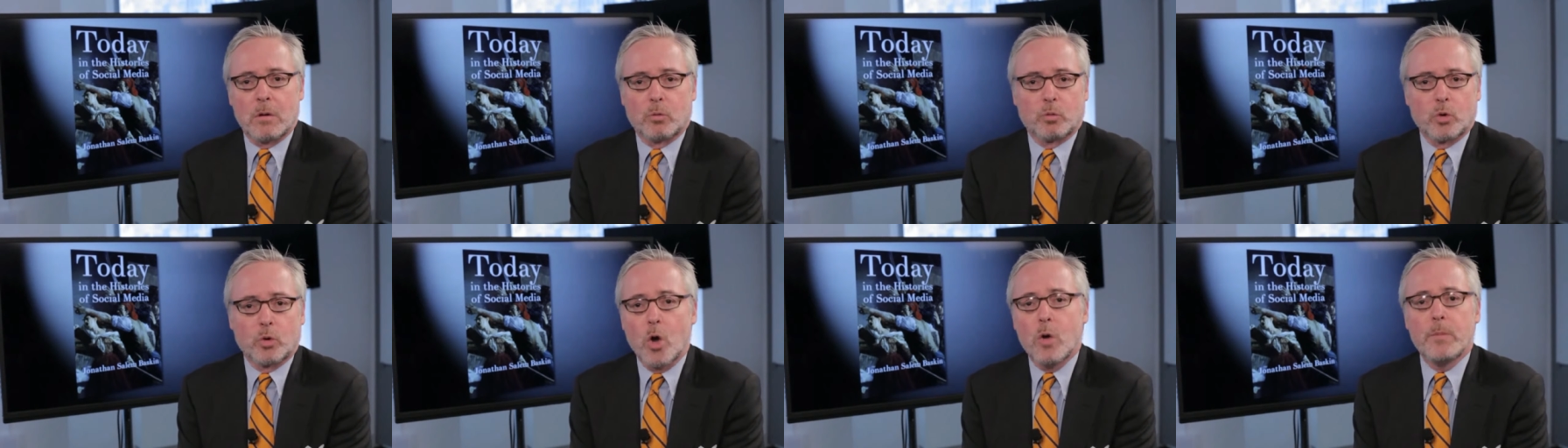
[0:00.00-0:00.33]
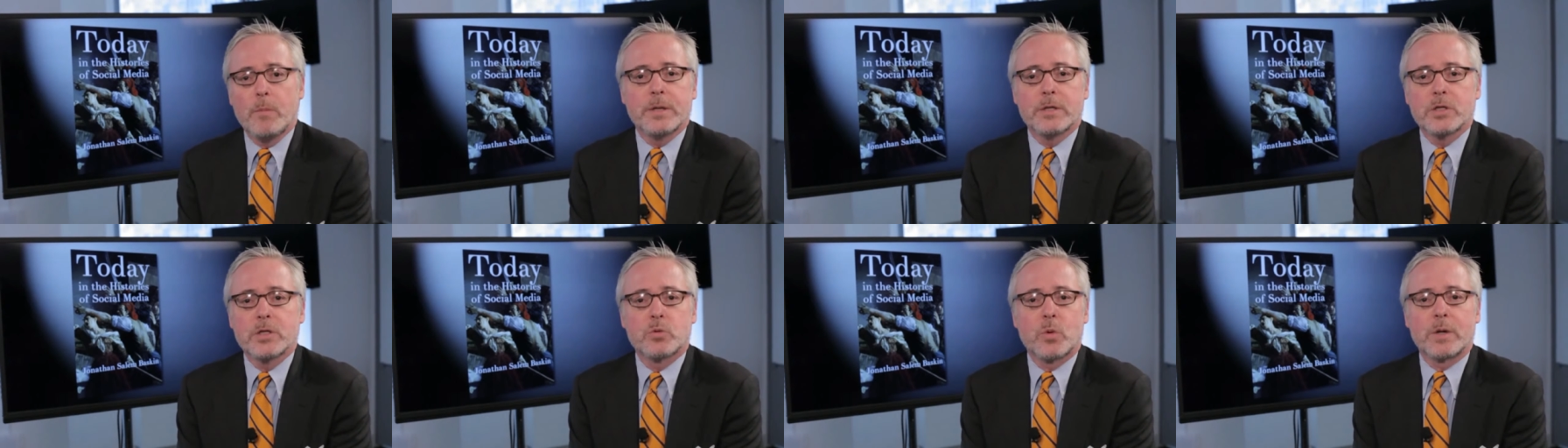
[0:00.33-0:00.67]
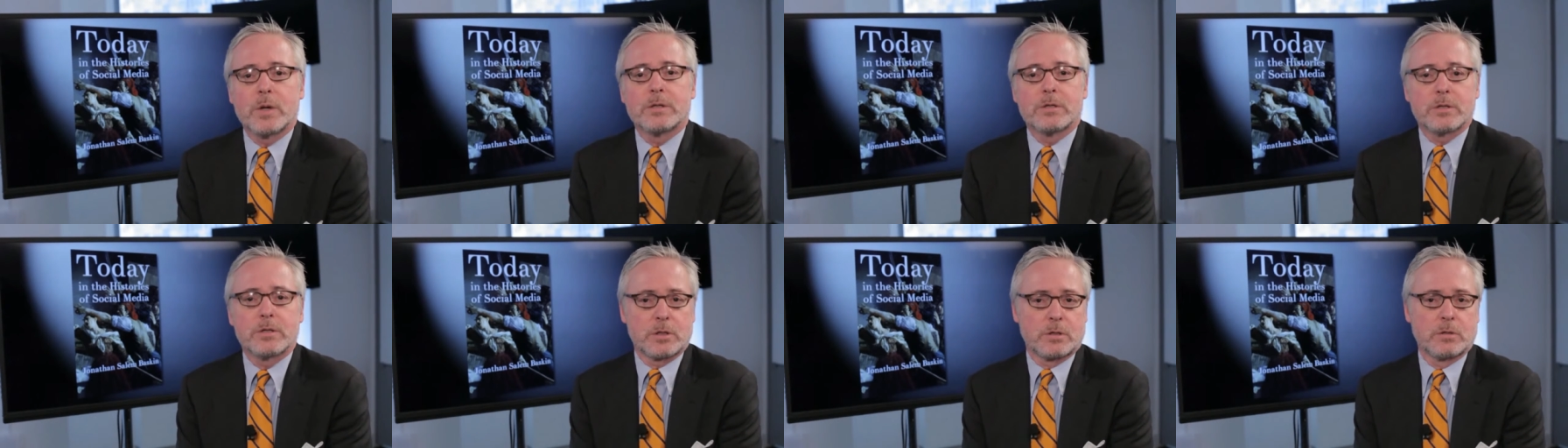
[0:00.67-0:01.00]
Romans
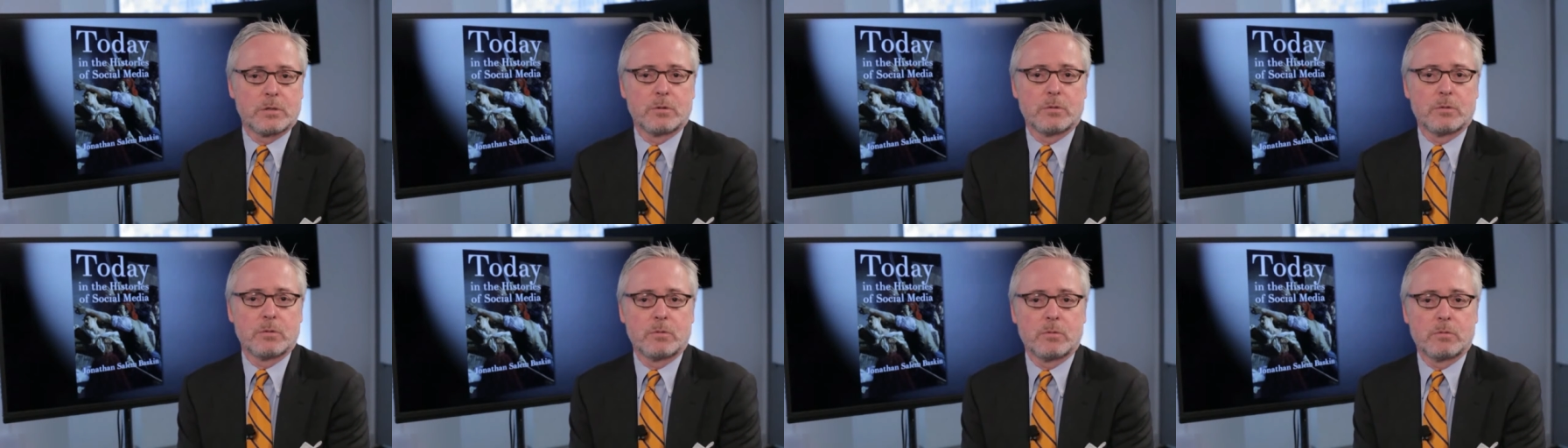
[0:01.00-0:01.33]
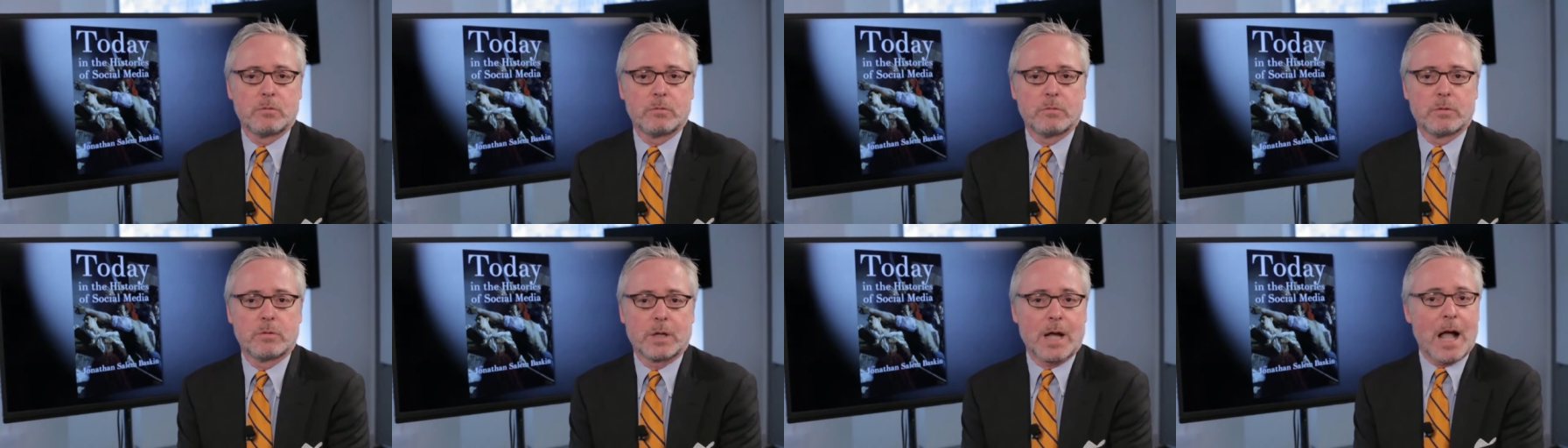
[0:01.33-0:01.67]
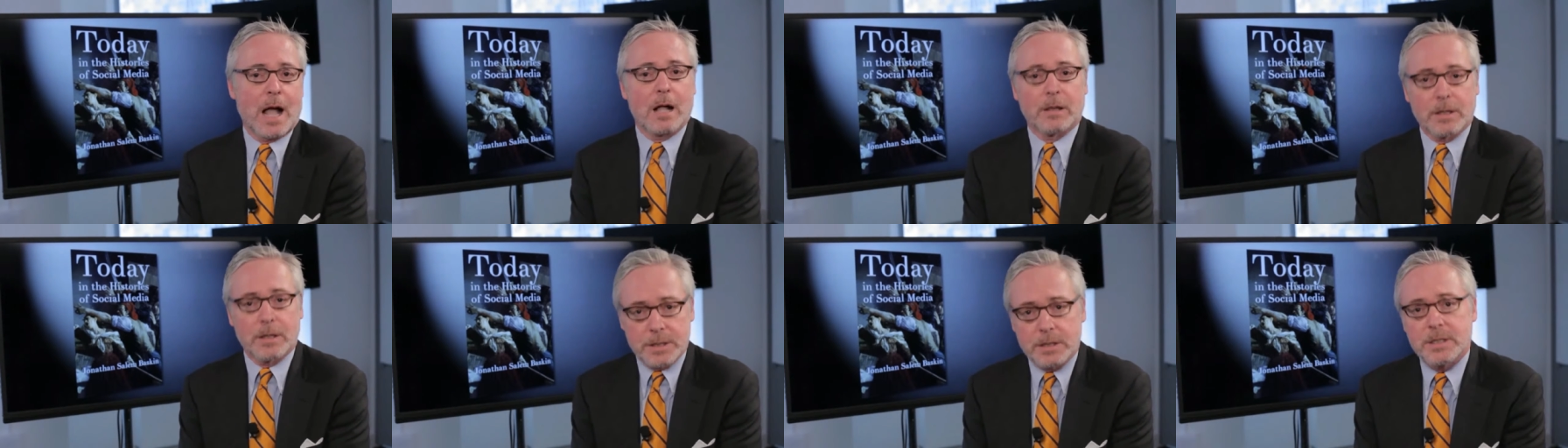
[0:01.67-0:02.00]
went to the
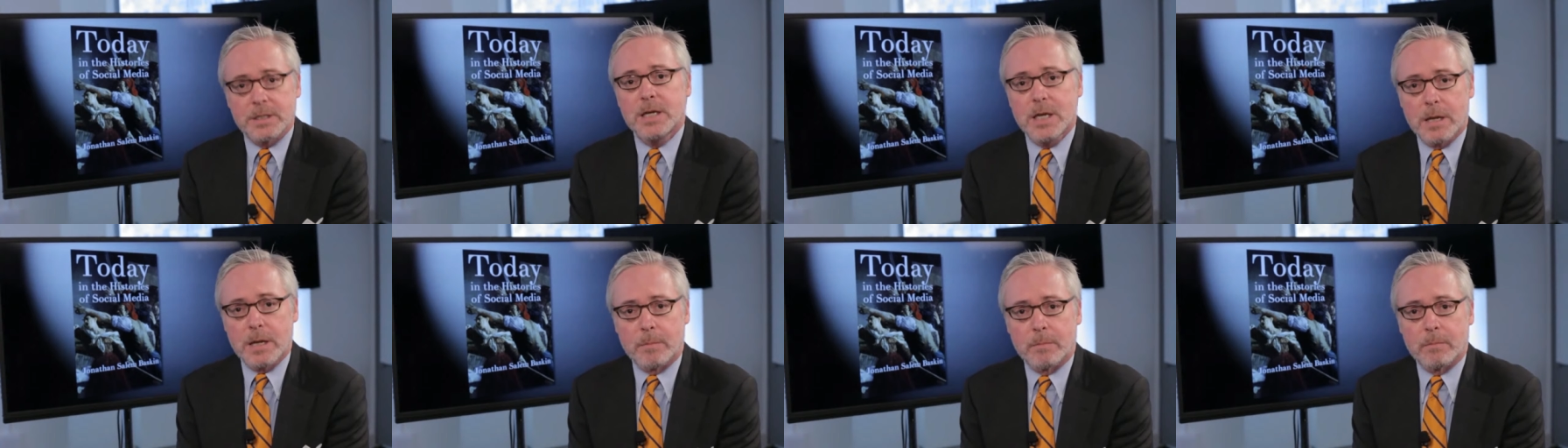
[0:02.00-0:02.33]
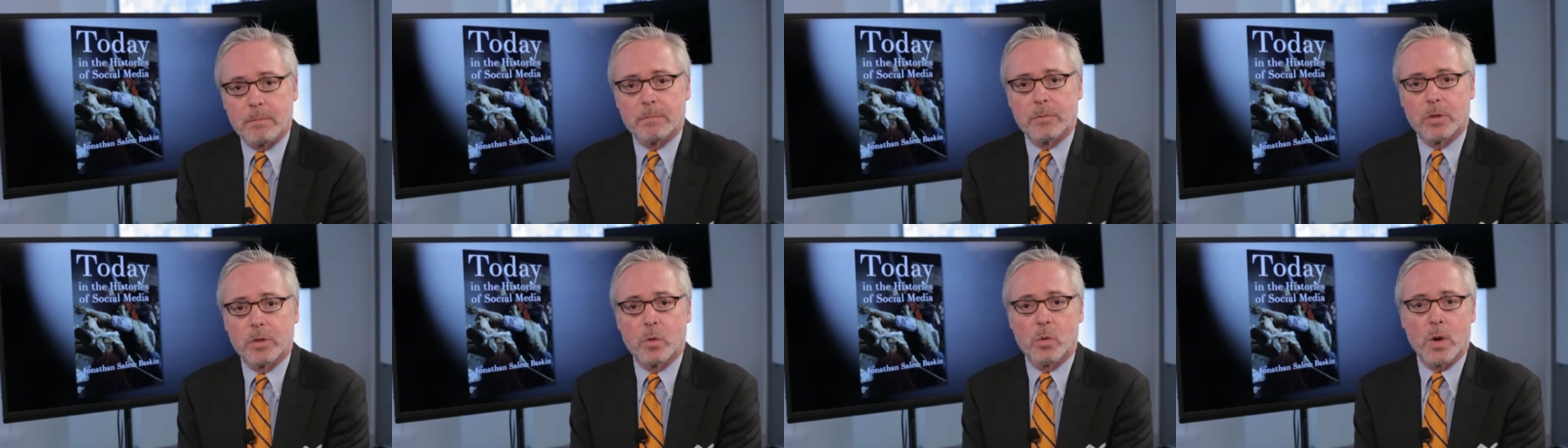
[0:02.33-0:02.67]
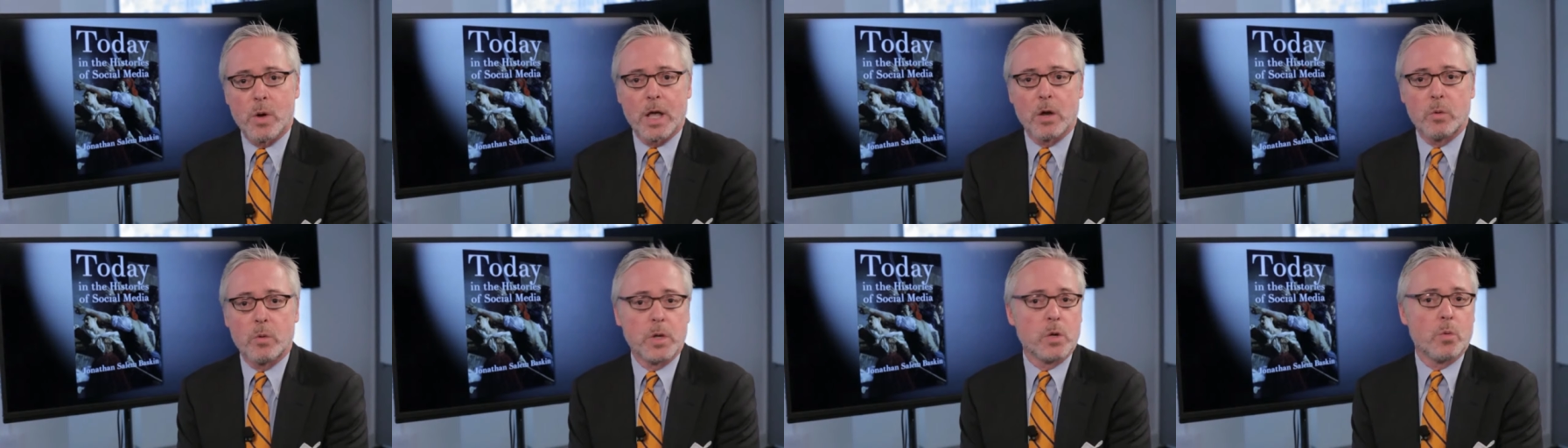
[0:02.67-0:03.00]
Colosseum the
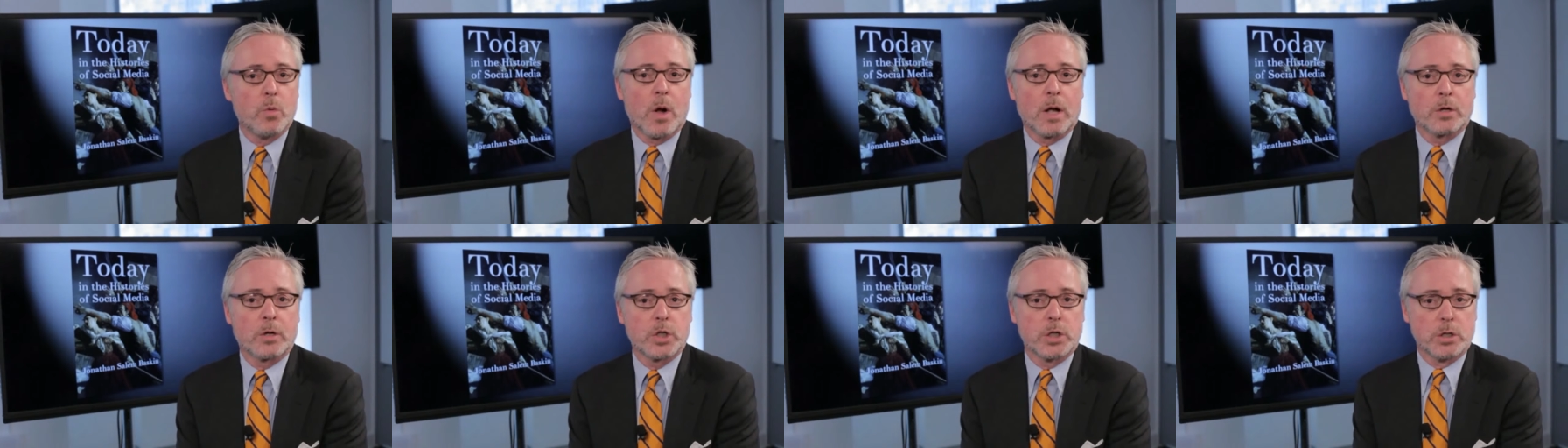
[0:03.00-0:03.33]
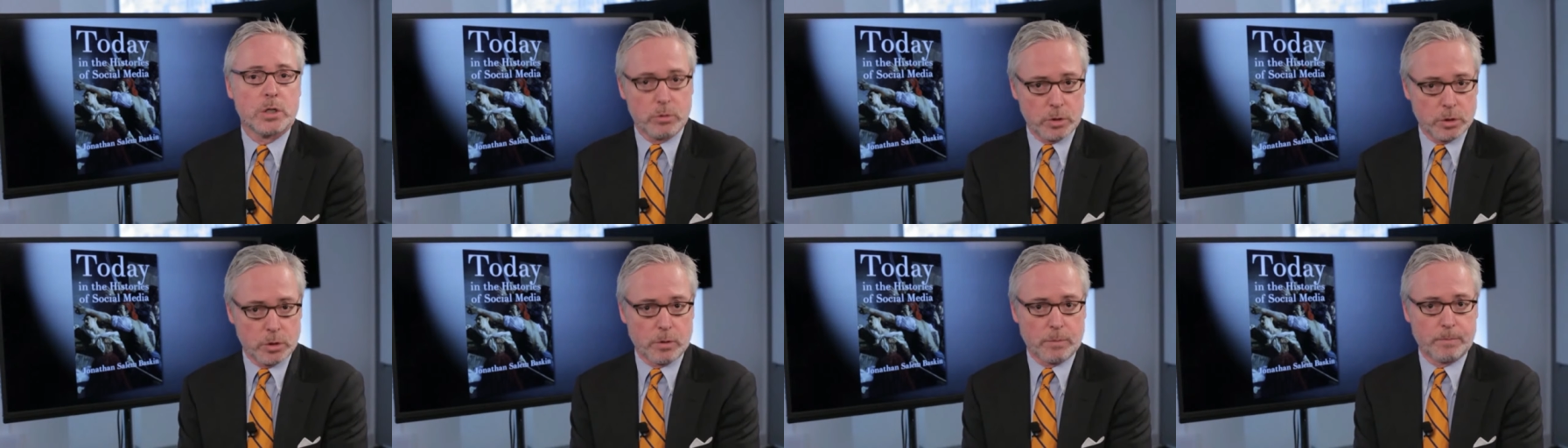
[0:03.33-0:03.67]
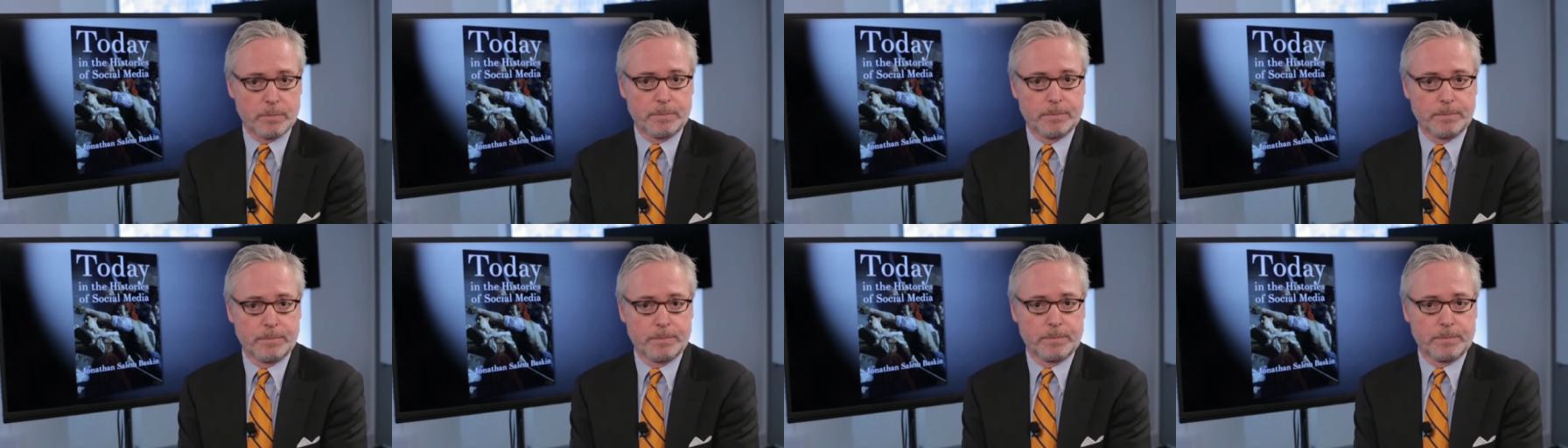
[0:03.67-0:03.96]
way we watch YouTube.